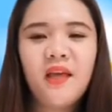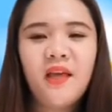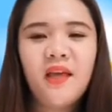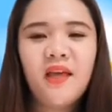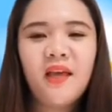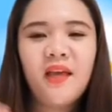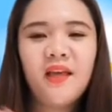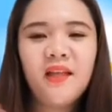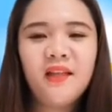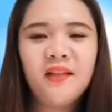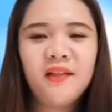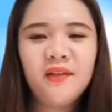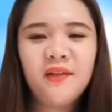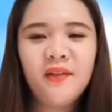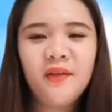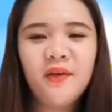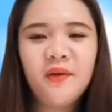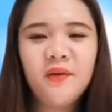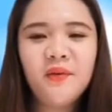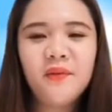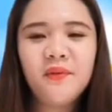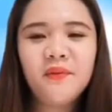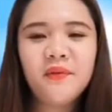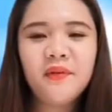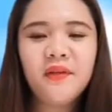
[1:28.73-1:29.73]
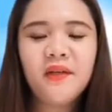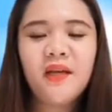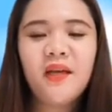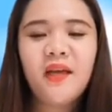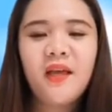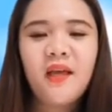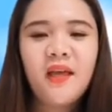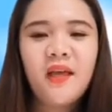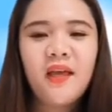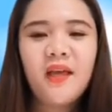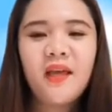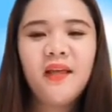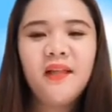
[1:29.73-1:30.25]
Hello,
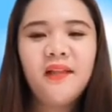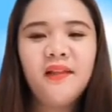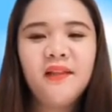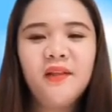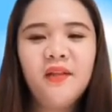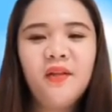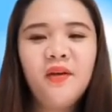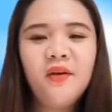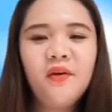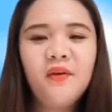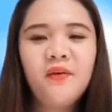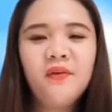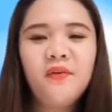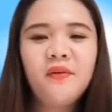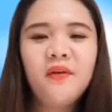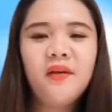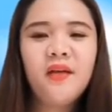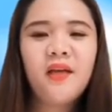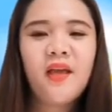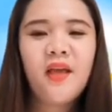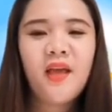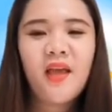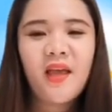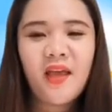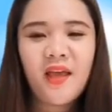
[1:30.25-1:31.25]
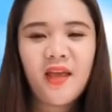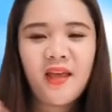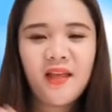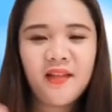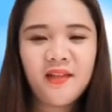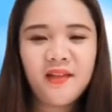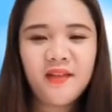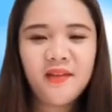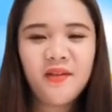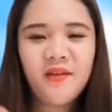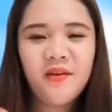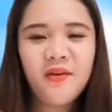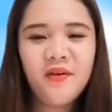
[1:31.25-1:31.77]
hello,
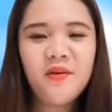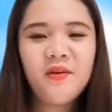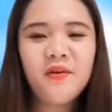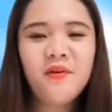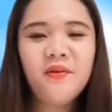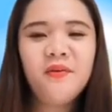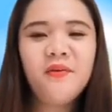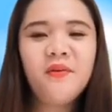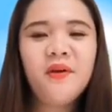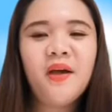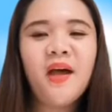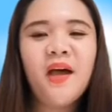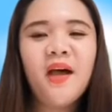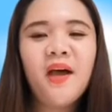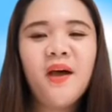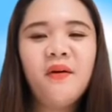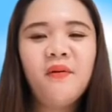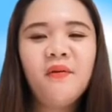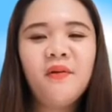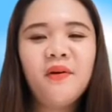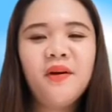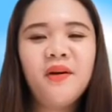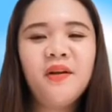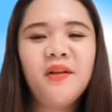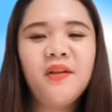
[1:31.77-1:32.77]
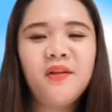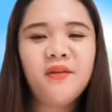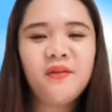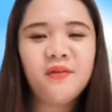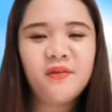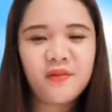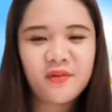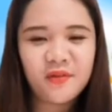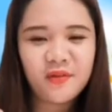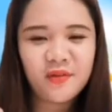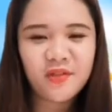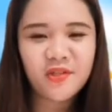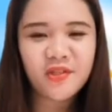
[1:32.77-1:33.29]
hello, how are you?
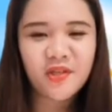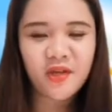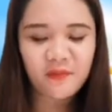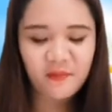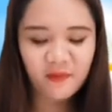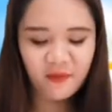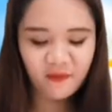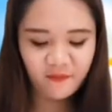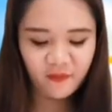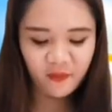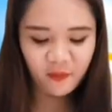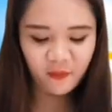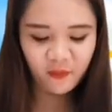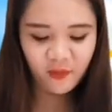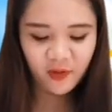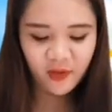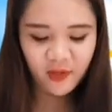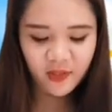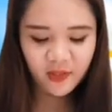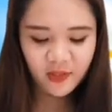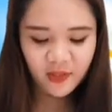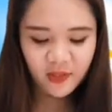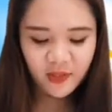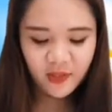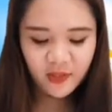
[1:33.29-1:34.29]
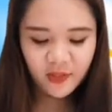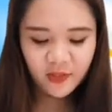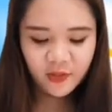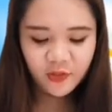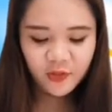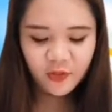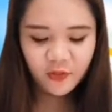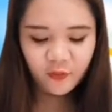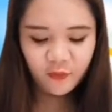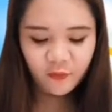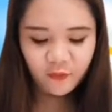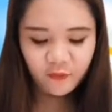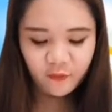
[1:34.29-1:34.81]
Good job, everyone.
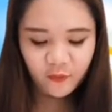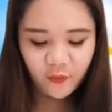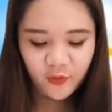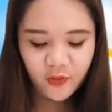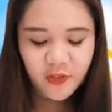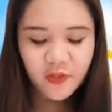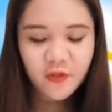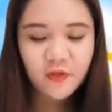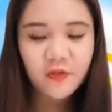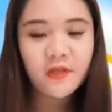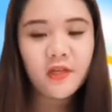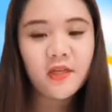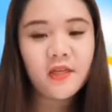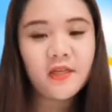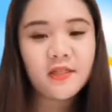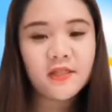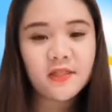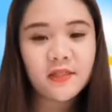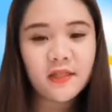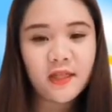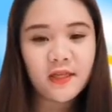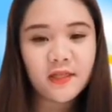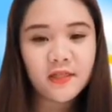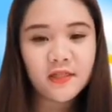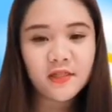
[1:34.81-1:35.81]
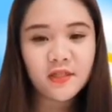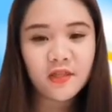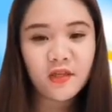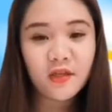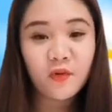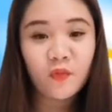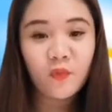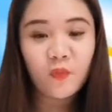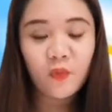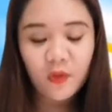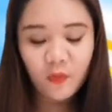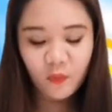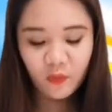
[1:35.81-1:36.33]
So for today's
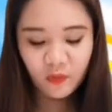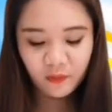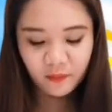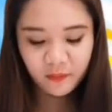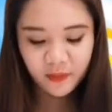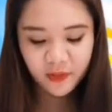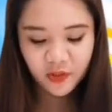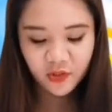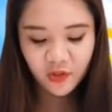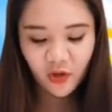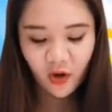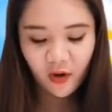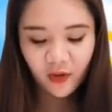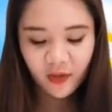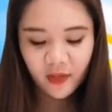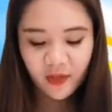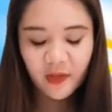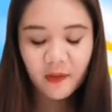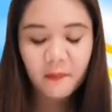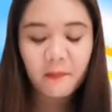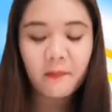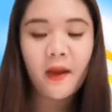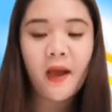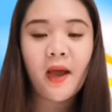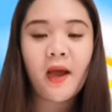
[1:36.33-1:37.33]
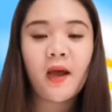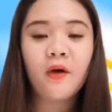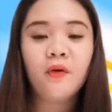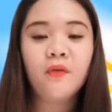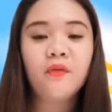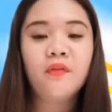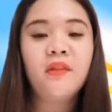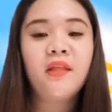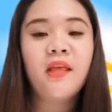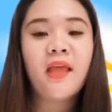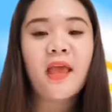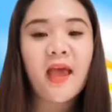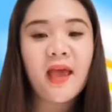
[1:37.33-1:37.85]
lesson, we will be talking
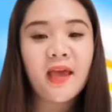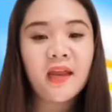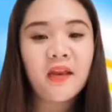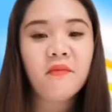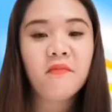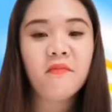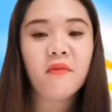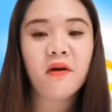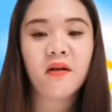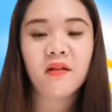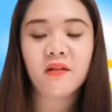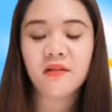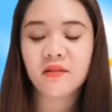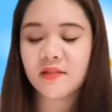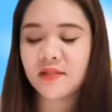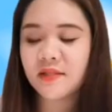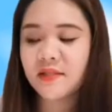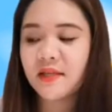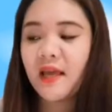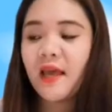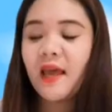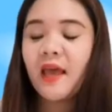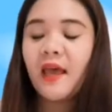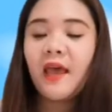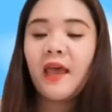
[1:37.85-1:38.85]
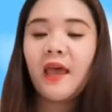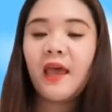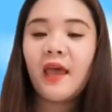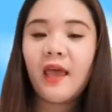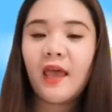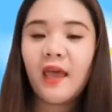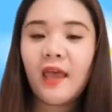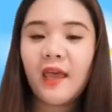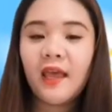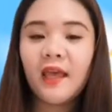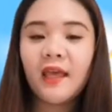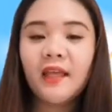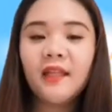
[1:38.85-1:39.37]
about the animals
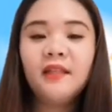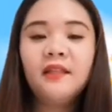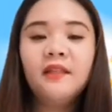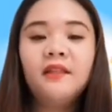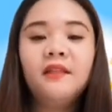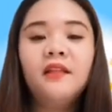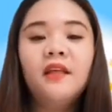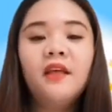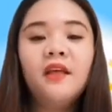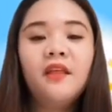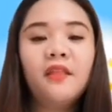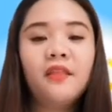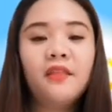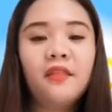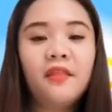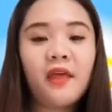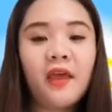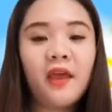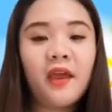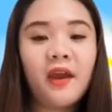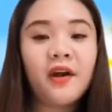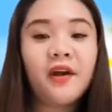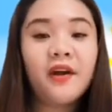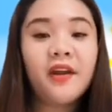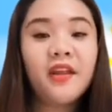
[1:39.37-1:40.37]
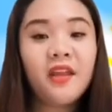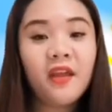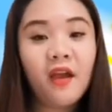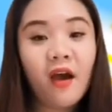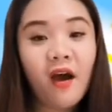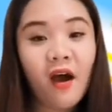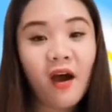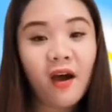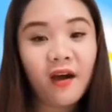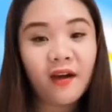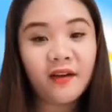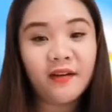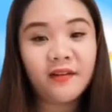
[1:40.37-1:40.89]
and their
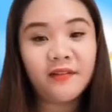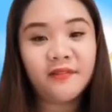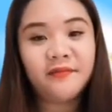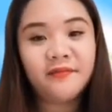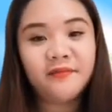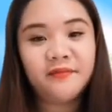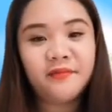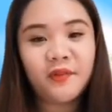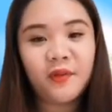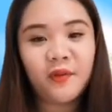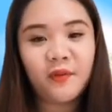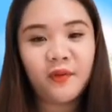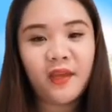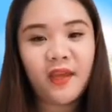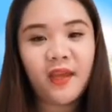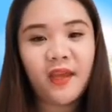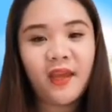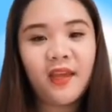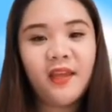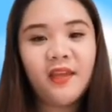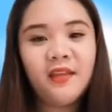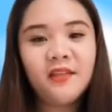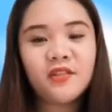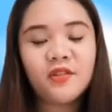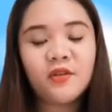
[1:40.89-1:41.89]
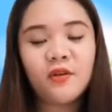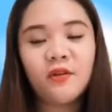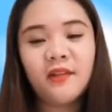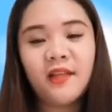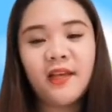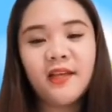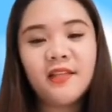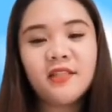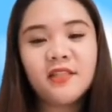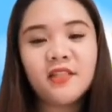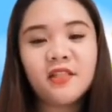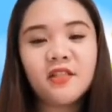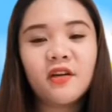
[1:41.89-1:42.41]
young. Okay, so
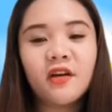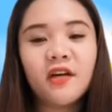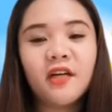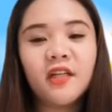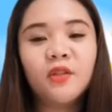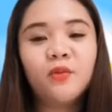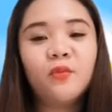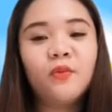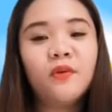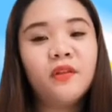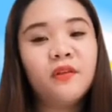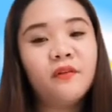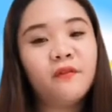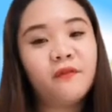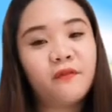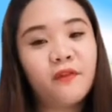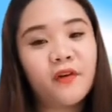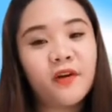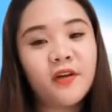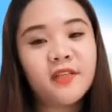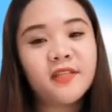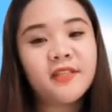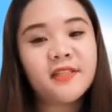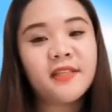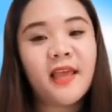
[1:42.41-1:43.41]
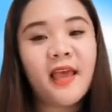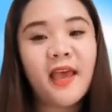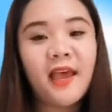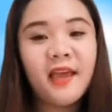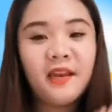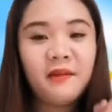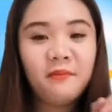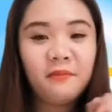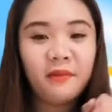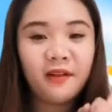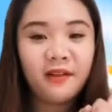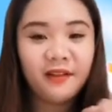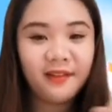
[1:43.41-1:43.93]
let's start with the first
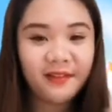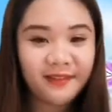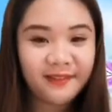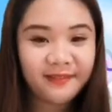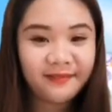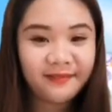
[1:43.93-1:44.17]
animal.